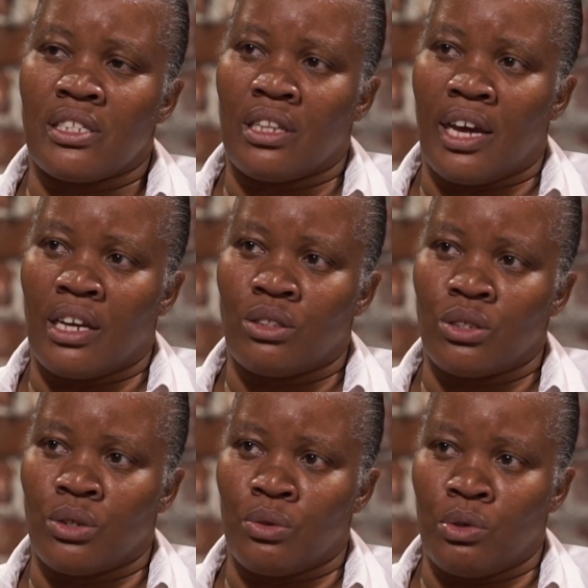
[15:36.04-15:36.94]
like
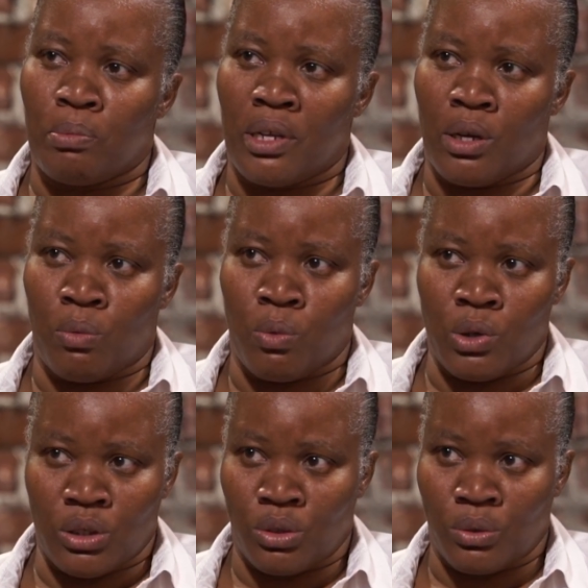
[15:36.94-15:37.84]
to grow up in a
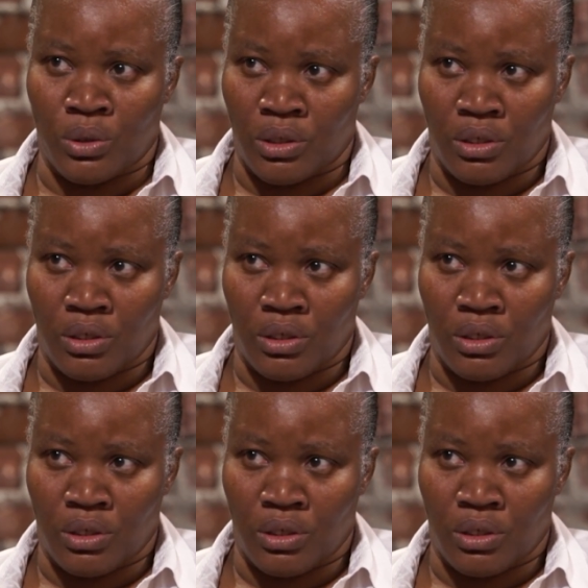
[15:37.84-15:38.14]
war-torn